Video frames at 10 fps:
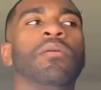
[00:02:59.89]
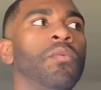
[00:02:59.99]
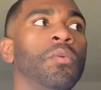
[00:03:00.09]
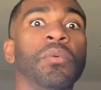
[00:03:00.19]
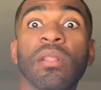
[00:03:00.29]

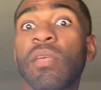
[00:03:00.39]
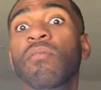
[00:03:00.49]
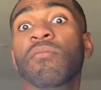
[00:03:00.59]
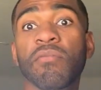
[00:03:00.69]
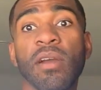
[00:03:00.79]
when we leave
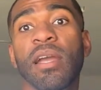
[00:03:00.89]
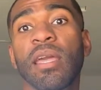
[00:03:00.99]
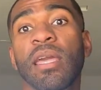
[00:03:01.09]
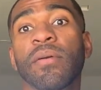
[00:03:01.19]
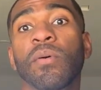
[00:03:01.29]
on
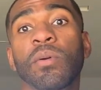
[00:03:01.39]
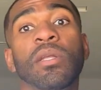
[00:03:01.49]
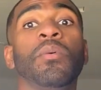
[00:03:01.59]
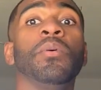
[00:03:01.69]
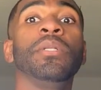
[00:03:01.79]
Friday, we
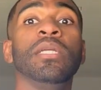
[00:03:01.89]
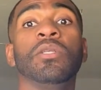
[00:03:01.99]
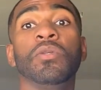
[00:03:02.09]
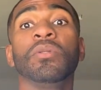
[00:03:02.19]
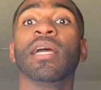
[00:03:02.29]
know what we need
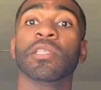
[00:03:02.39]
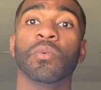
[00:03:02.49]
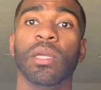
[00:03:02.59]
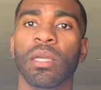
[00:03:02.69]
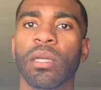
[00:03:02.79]
to do next
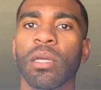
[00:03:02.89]
week.